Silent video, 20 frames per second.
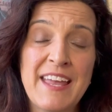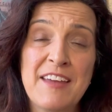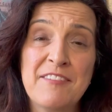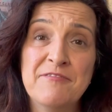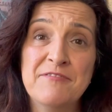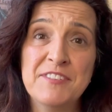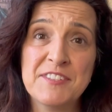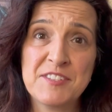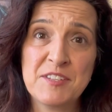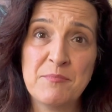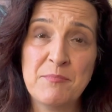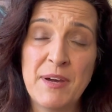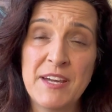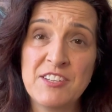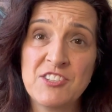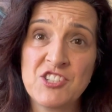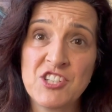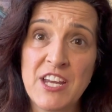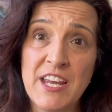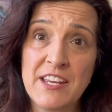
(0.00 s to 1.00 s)
and visit
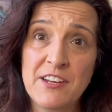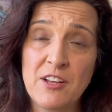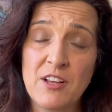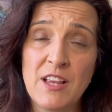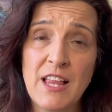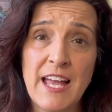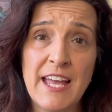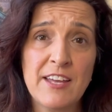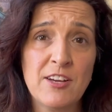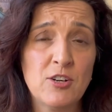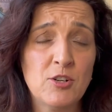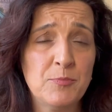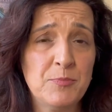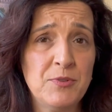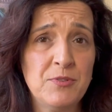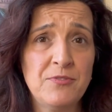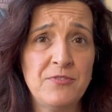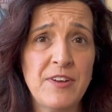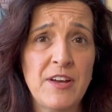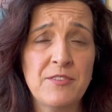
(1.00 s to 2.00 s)
my channel. I
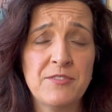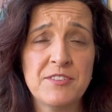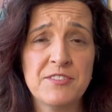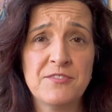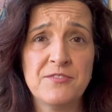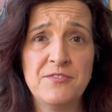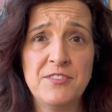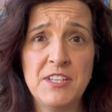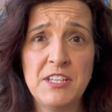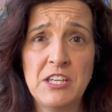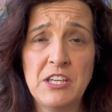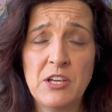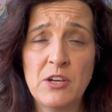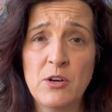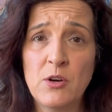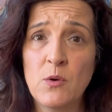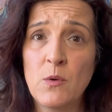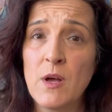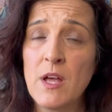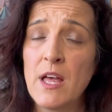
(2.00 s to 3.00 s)
hope you found this
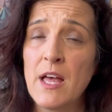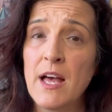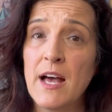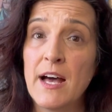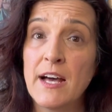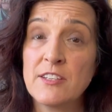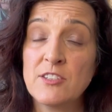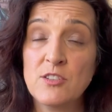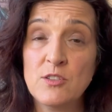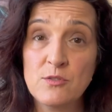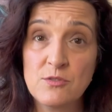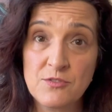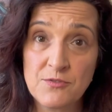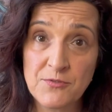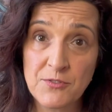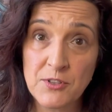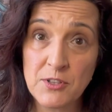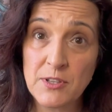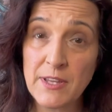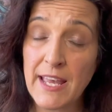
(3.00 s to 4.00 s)
video
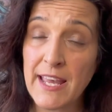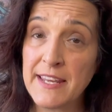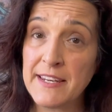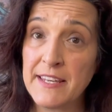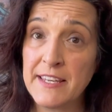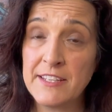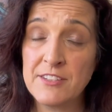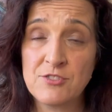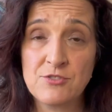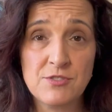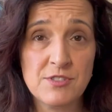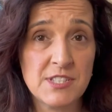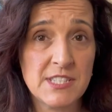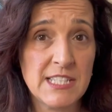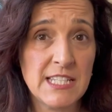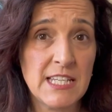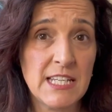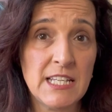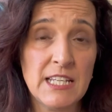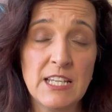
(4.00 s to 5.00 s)
useful and
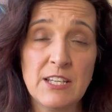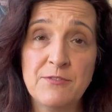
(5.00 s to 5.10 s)
interesting.